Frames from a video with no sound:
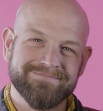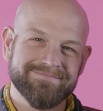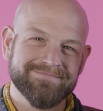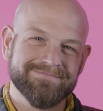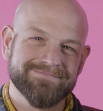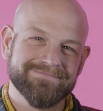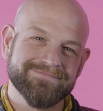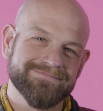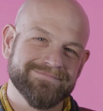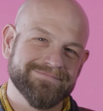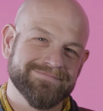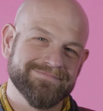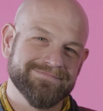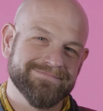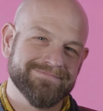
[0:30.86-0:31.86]

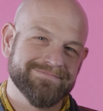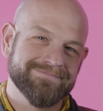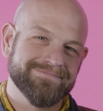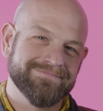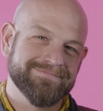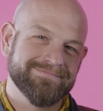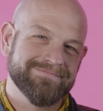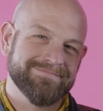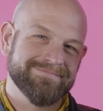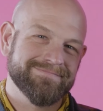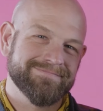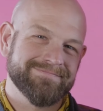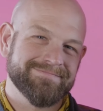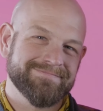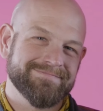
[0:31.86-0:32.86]

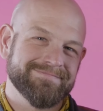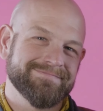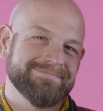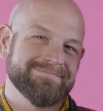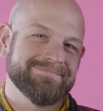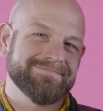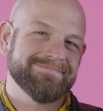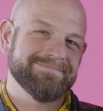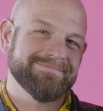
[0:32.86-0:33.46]
(silent)